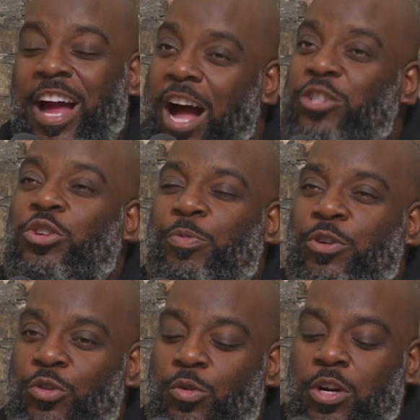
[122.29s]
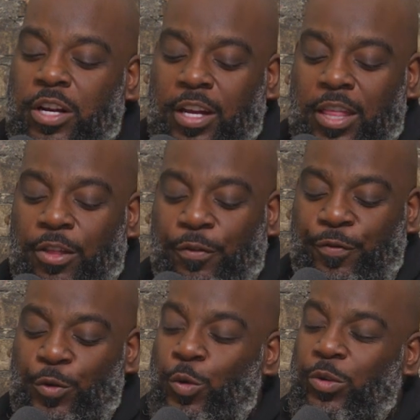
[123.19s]
an entrepreneur in the
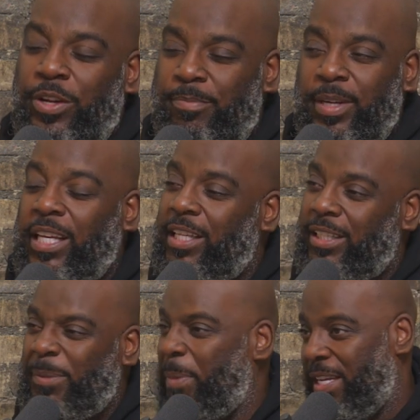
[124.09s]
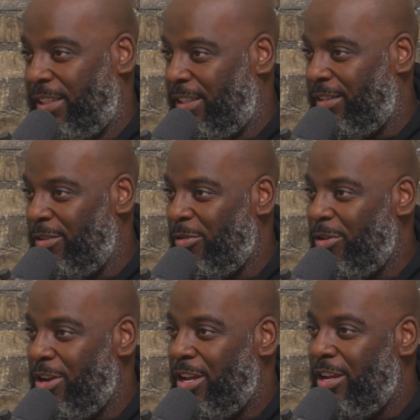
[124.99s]
food media space. Oh, I
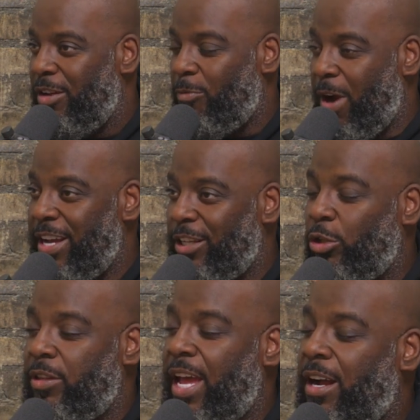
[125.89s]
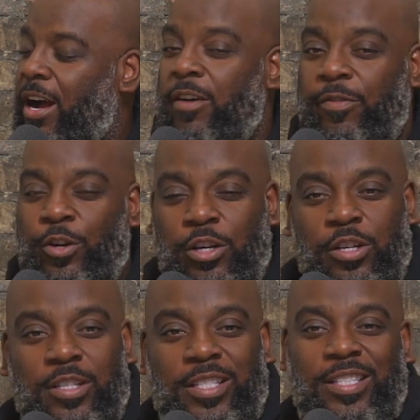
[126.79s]
like that. Right? So yeah. that
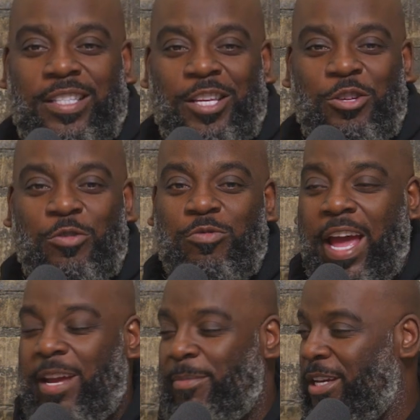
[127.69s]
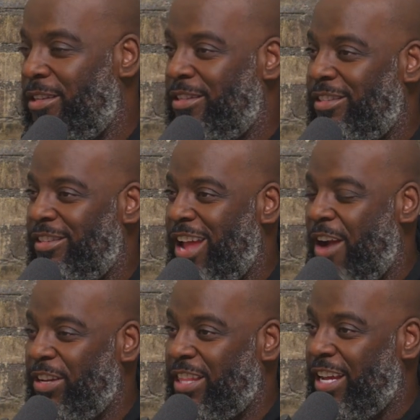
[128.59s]
covers you name it,
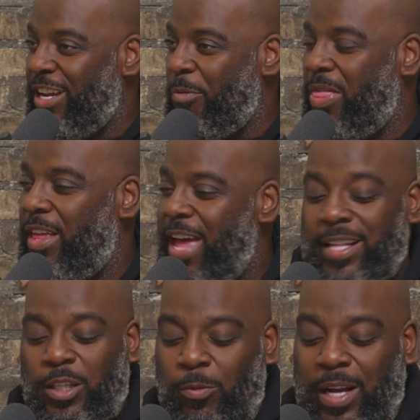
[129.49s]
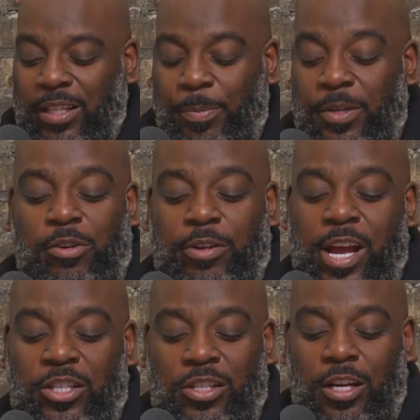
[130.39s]
everything, whether yeah. that's recipe
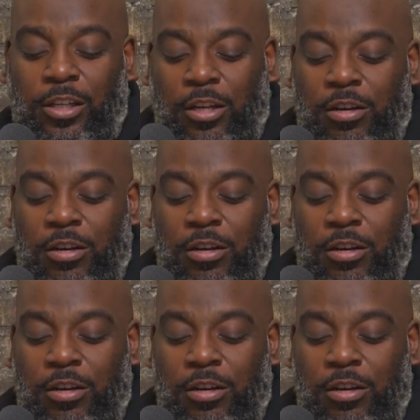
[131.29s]
creation,